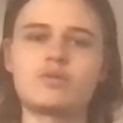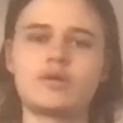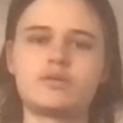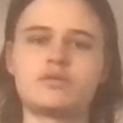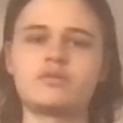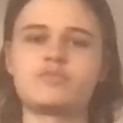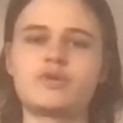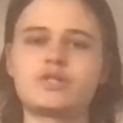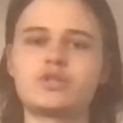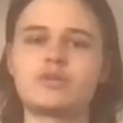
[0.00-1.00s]
you want to do is
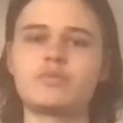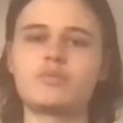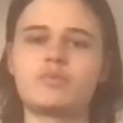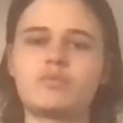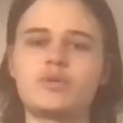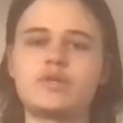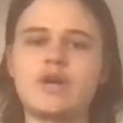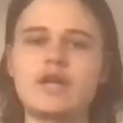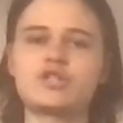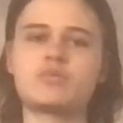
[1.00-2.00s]
make sure that when you
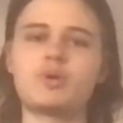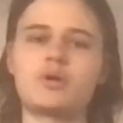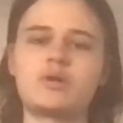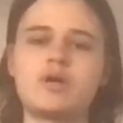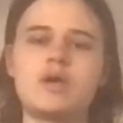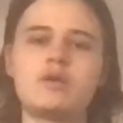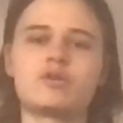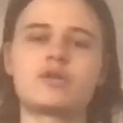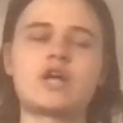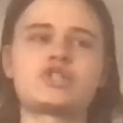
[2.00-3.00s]
catch the ball,
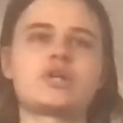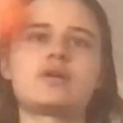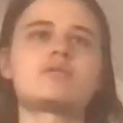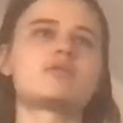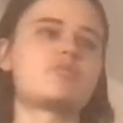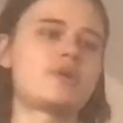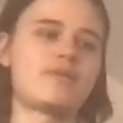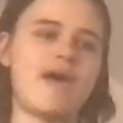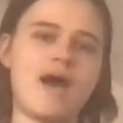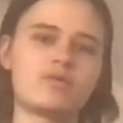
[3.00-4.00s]
you're catching it a little bit on
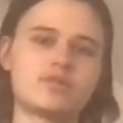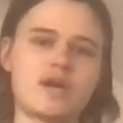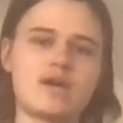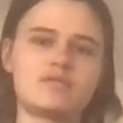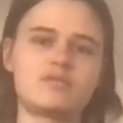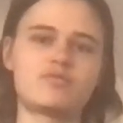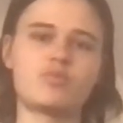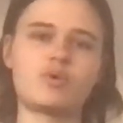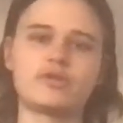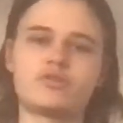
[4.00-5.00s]
the outside from
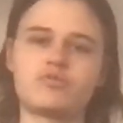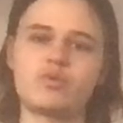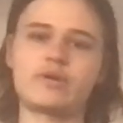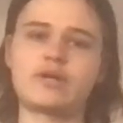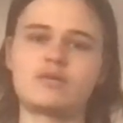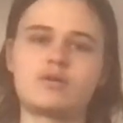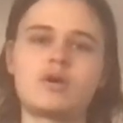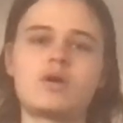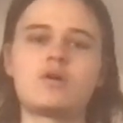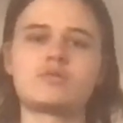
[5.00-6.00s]
where you're throwing it.
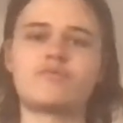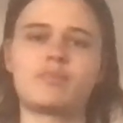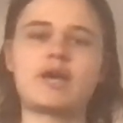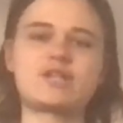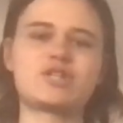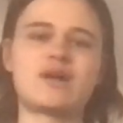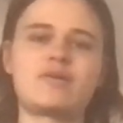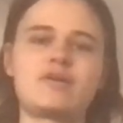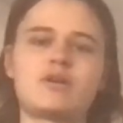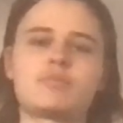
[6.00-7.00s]
So if I'm catching it
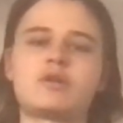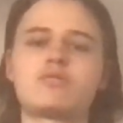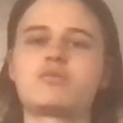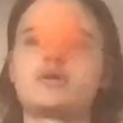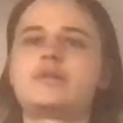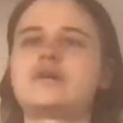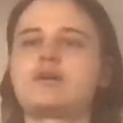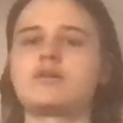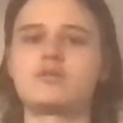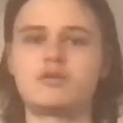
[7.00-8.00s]
out here, I'm going to throw it in
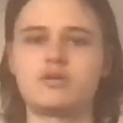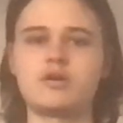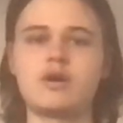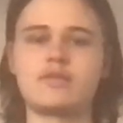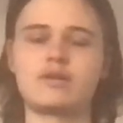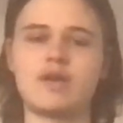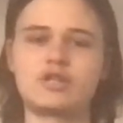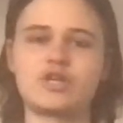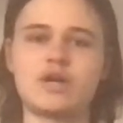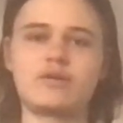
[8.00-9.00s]
here. And then catch
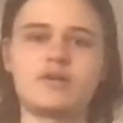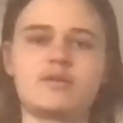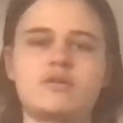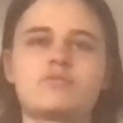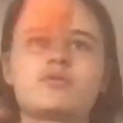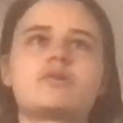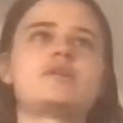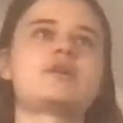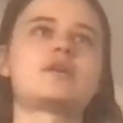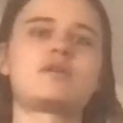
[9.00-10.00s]
it out here and throw it in
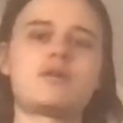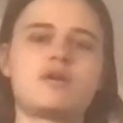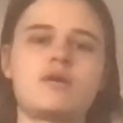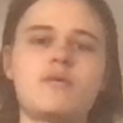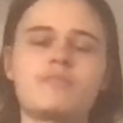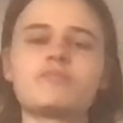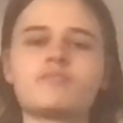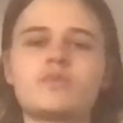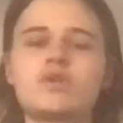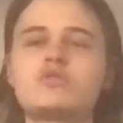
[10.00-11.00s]
here.
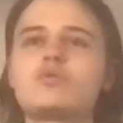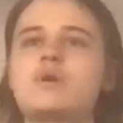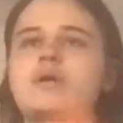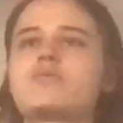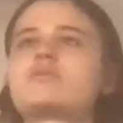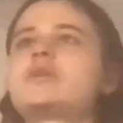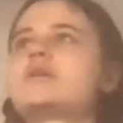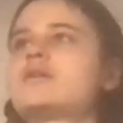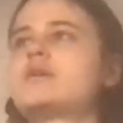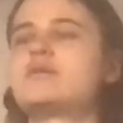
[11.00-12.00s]
So you want to get really
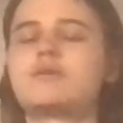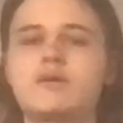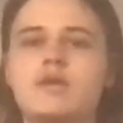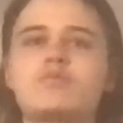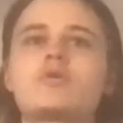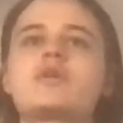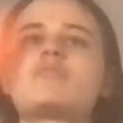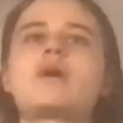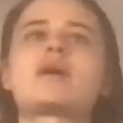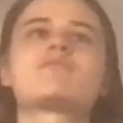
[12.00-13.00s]
good at throwing it
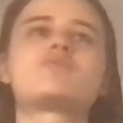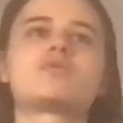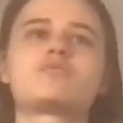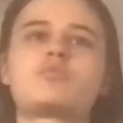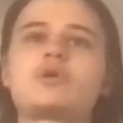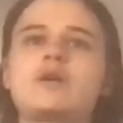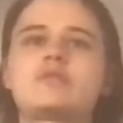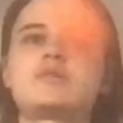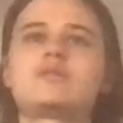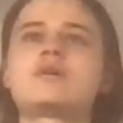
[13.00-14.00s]
back and forth from one
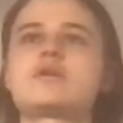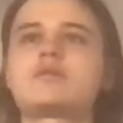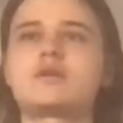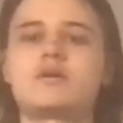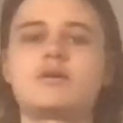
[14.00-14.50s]
hand to the other.